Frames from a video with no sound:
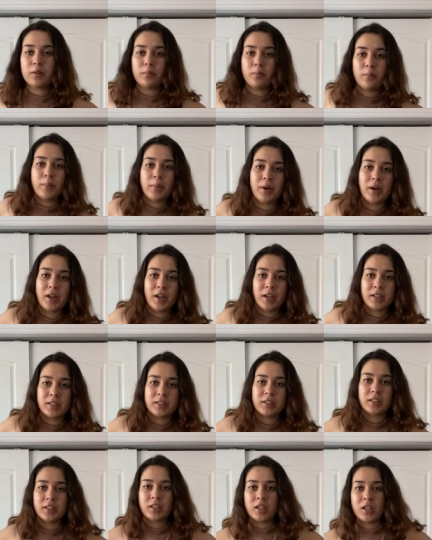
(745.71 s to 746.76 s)
but
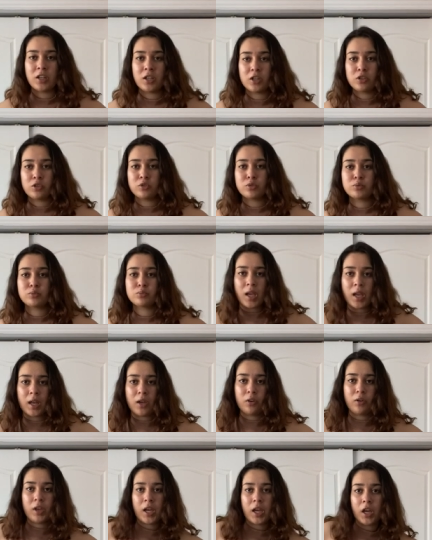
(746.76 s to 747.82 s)
you know i
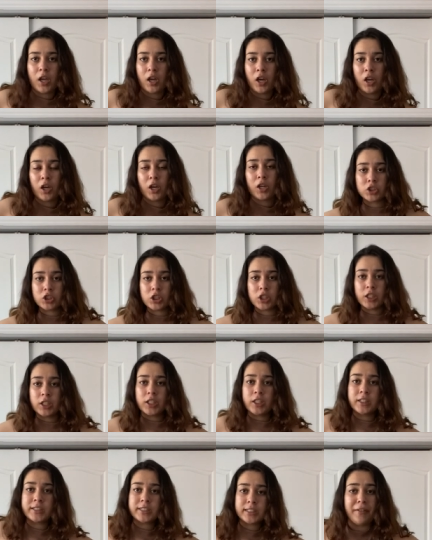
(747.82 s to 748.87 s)
don't care
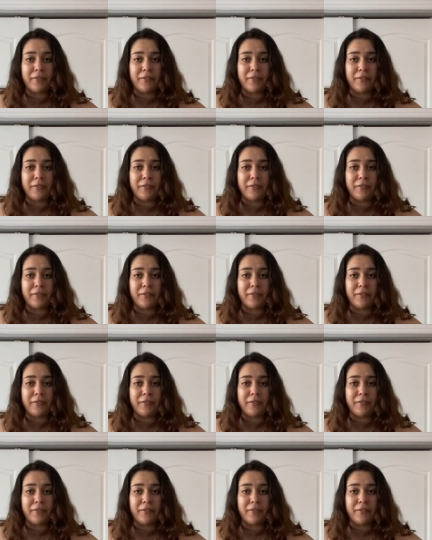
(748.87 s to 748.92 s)
she's